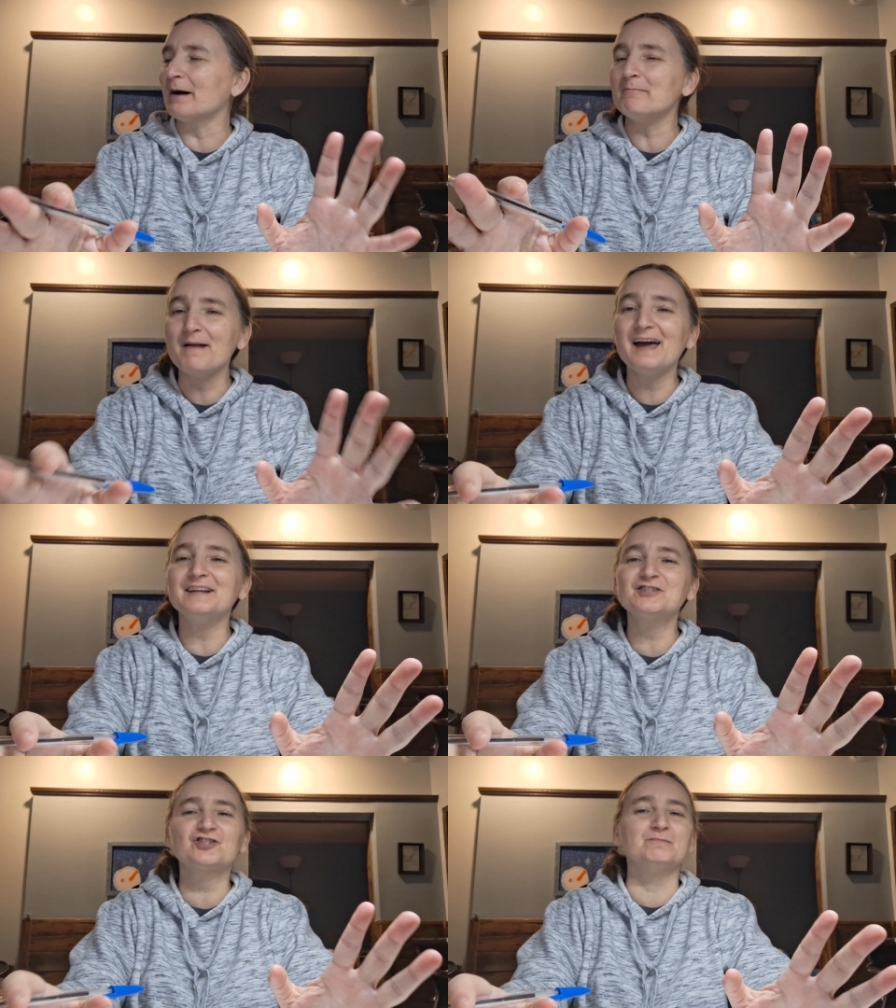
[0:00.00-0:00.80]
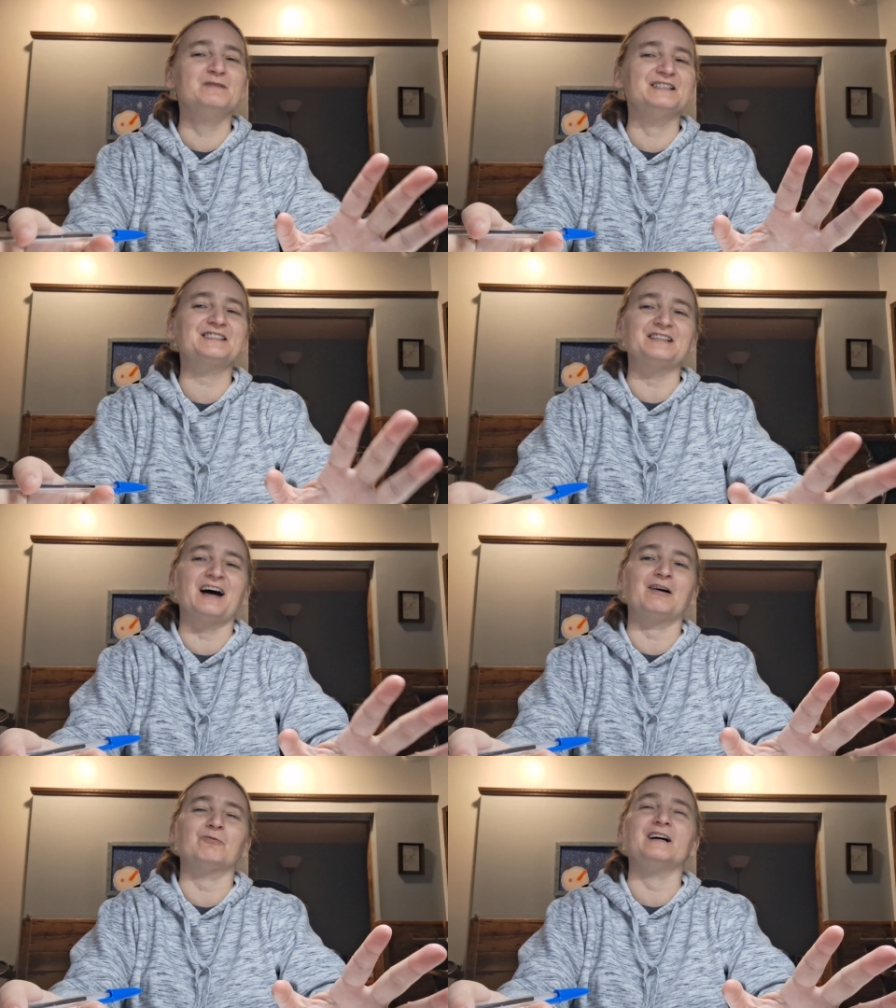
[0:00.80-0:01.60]
I managed to miss
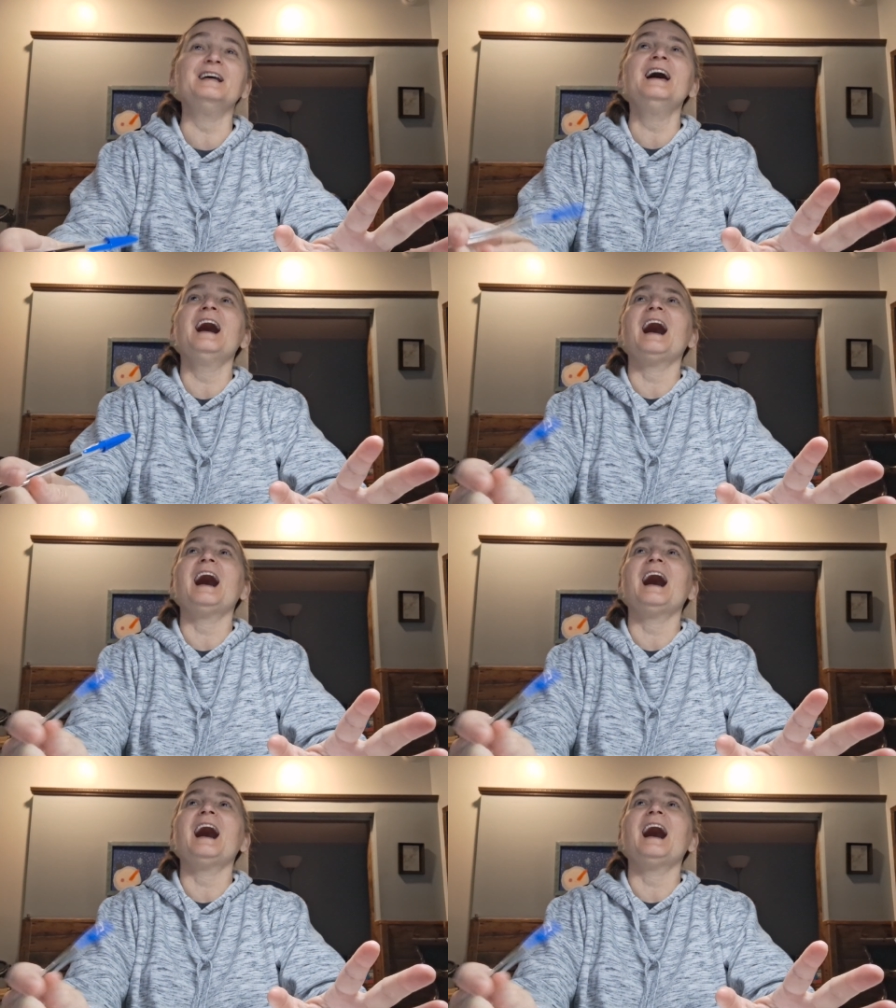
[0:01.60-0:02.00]
that one.